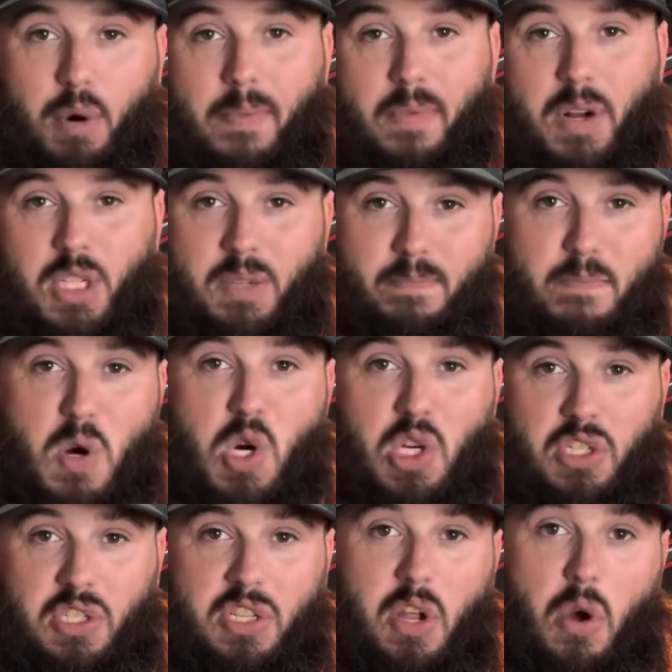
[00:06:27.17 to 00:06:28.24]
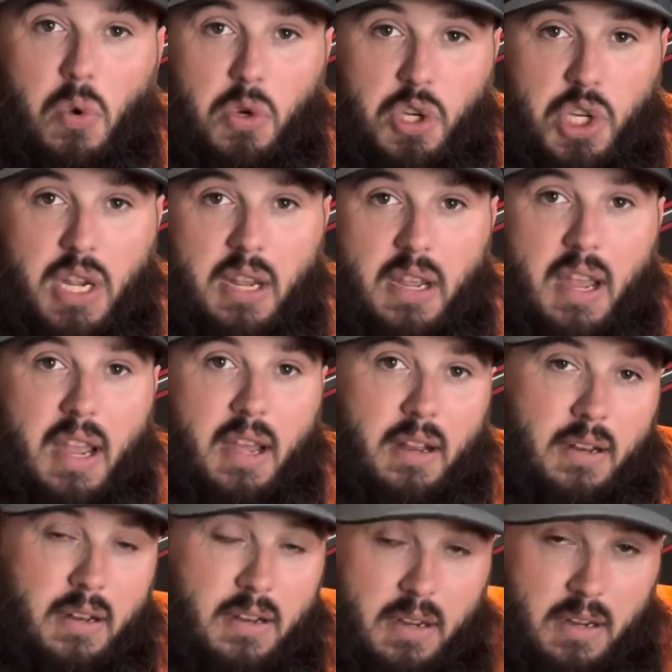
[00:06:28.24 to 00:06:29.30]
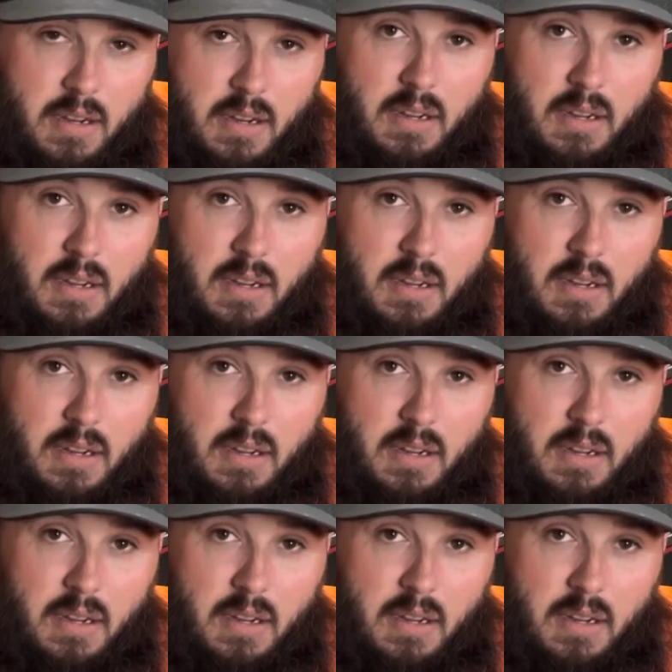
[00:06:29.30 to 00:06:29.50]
pretty much emergency oh shit can